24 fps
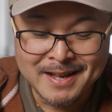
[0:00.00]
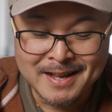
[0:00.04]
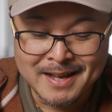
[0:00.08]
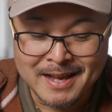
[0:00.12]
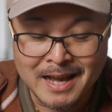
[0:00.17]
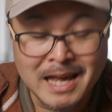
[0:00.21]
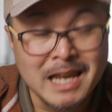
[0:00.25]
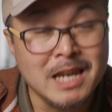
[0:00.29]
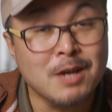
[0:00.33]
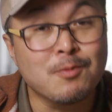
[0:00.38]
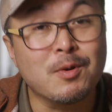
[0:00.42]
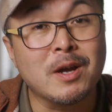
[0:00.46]

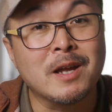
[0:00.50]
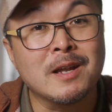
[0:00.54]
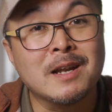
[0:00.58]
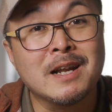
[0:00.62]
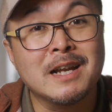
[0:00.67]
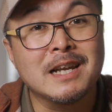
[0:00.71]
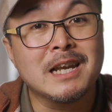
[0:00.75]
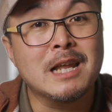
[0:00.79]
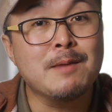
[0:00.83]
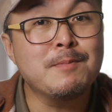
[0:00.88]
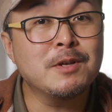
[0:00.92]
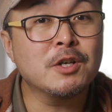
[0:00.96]
Anyway,
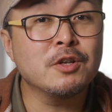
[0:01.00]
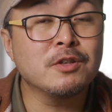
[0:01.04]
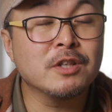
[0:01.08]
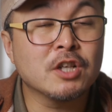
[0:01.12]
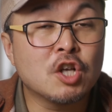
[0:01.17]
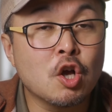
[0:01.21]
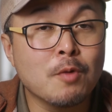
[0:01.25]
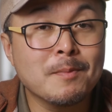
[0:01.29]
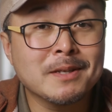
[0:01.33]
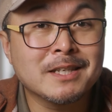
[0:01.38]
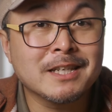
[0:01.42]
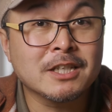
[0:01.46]
let me know in the
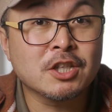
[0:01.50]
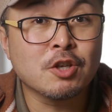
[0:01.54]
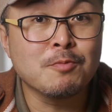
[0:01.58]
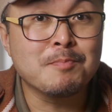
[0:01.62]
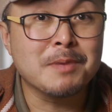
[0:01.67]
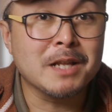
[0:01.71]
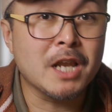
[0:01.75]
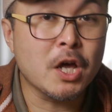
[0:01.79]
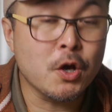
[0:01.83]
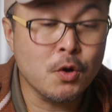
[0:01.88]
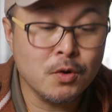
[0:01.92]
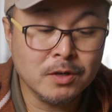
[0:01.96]
comment section
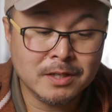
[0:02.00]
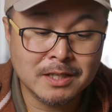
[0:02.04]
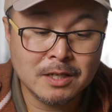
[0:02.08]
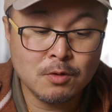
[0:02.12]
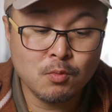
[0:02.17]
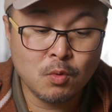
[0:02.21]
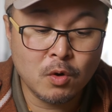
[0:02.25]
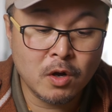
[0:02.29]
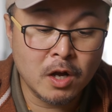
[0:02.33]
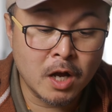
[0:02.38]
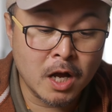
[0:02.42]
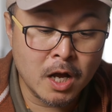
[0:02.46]
below see
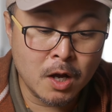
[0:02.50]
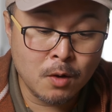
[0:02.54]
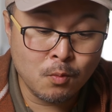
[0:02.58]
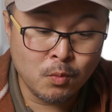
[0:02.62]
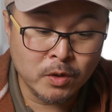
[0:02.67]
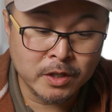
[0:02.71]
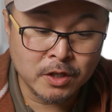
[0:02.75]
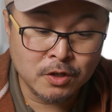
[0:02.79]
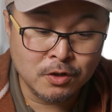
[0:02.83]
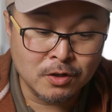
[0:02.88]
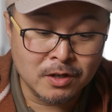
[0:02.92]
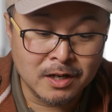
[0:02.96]
what, uh,
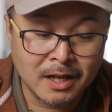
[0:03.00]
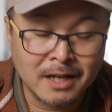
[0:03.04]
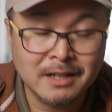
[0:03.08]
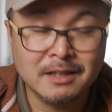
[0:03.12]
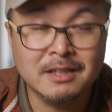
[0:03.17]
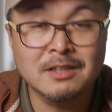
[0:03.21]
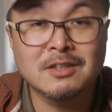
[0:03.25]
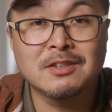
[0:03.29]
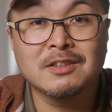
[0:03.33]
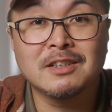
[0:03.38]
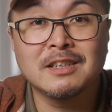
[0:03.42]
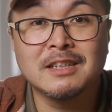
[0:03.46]
whether you like
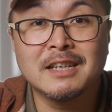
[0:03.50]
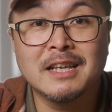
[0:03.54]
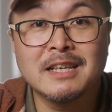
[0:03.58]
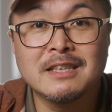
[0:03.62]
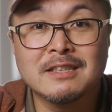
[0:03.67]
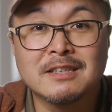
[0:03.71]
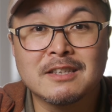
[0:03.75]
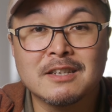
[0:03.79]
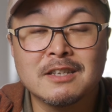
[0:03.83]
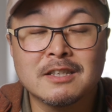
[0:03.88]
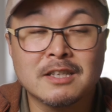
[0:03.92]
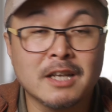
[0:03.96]
these other
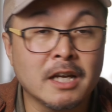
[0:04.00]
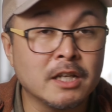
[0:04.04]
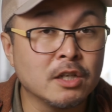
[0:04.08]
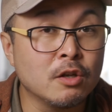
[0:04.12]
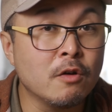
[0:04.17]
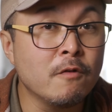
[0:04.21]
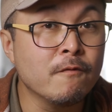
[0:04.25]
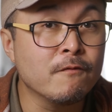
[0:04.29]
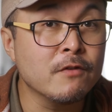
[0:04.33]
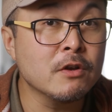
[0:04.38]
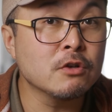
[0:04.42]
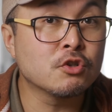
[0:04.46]
lenses. I
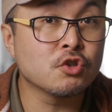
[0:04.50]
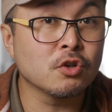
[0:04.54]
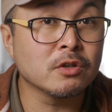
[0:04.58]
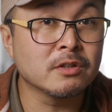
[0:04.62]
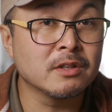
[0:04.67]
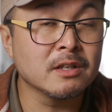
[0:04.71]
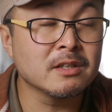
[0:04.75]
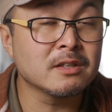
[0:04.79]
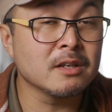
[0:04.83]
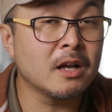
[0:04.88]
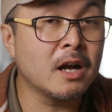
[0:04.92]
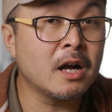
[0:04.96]
know Viltrox
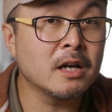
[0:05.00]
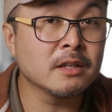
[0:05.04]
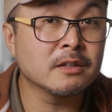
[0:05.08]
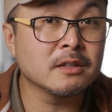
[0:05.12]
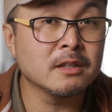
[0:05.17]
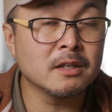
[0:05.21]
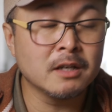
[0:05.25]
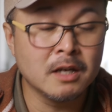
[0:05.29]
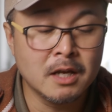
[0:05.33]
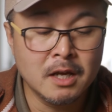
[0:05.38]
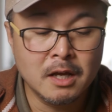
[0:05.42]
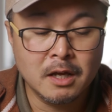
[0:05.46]
does
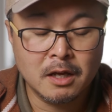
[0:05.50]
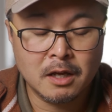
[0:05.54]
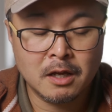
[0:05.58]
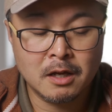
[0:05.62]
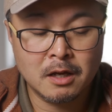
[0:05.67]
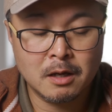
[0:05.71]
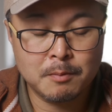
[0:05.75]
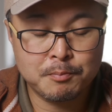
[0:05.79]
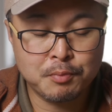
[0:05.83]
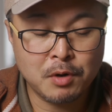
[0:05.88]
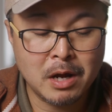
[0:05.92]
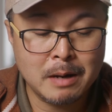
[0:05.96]
other
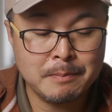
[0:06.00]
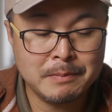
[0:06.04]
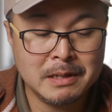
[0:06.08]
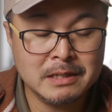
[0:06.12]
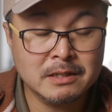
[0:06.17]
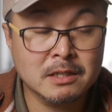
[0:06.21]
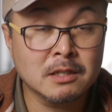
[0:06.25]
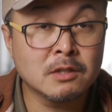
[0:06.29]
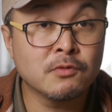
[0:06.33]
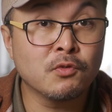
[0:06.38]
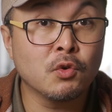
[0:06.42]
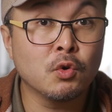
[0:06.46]
uh, prime
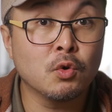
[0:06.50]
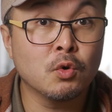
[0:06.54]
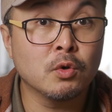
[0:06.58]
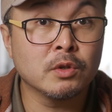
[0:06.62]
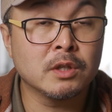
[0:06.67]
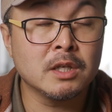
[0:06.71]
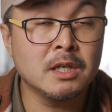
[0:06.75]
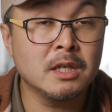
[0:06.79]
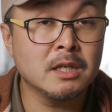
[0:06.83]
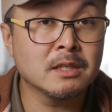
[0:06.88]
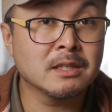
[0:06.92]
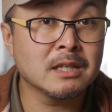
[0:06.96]
lenses for
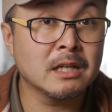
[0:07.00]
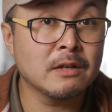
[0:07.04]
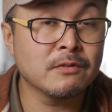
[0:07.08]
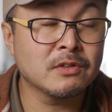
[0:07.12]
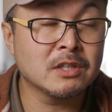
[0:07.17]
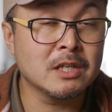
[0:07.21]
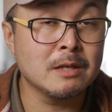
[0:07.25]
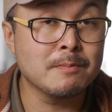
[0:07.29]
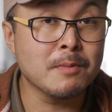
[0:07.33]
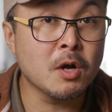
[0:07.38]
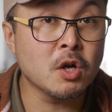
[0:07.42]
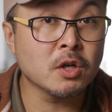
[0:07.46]
the set of
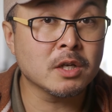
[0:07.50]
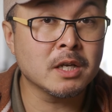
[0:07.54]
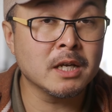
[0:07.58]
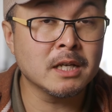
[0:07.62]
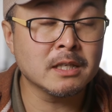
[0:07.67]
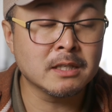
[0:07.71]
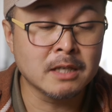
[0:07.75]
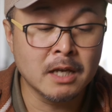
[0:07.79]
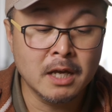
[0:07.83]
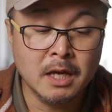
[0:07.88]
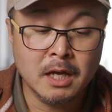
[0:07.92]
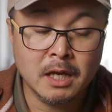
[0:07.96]
C
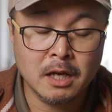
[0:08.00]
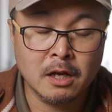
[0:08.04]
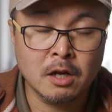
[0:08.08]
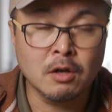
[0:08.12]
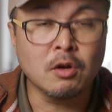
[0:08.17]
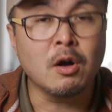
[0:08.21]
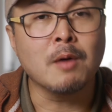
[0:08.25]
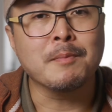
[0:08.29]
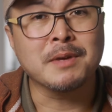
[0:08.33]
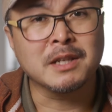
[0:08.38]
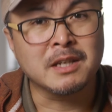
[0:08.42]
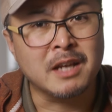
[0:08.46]
market. Uh,
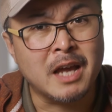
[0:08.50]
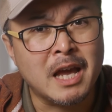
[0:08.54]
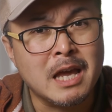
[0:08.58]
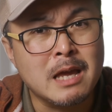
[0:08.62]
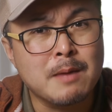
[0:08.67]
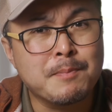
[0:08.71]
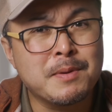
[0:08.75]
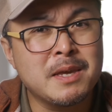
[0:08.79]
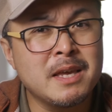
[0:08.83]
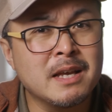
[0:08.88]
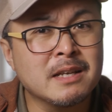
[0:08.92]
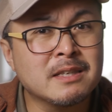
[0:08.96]
I mean, the
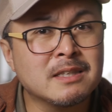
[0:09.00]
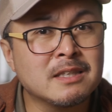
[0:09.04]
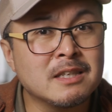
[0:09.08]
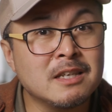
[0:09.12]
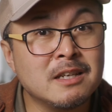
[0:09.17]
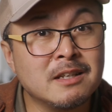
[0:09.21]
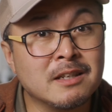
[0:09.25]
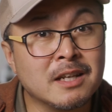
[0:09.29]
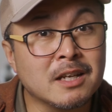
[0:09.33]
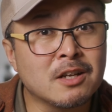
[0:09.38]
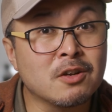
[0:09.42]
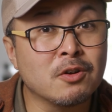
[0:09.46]
APS-C
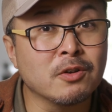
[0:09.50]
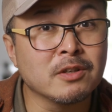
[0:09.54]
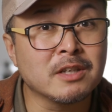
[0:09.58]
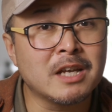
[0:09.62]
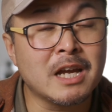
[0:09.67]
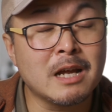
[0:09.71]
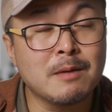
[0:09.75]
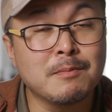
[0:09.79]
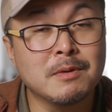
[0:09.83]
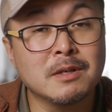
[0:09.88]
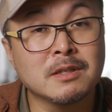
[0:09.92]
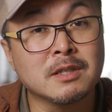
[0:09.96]
Nikon
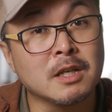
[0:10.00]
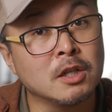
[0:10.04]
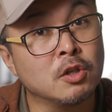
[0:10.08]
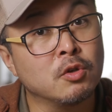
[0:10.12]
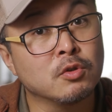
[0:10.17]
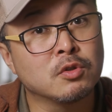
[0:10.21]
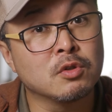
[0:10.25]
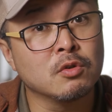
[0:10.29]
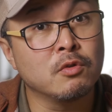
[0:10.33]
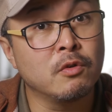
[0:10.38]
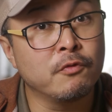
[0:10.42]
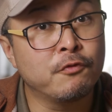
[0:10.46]
cameras and
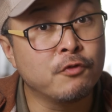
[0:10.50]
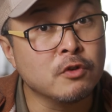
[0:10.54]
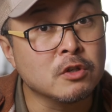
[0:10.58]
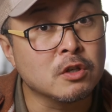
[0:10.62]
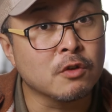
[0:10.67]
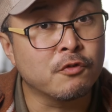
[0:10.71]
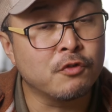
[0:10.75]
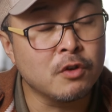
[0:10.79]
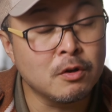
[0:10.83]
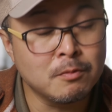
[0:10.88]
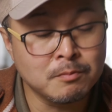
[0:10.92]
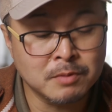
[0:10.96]
also
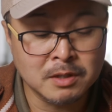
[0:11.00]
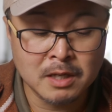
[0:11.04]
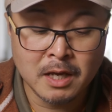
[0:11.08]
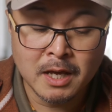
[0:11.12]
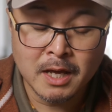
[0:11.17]
Fujifilms.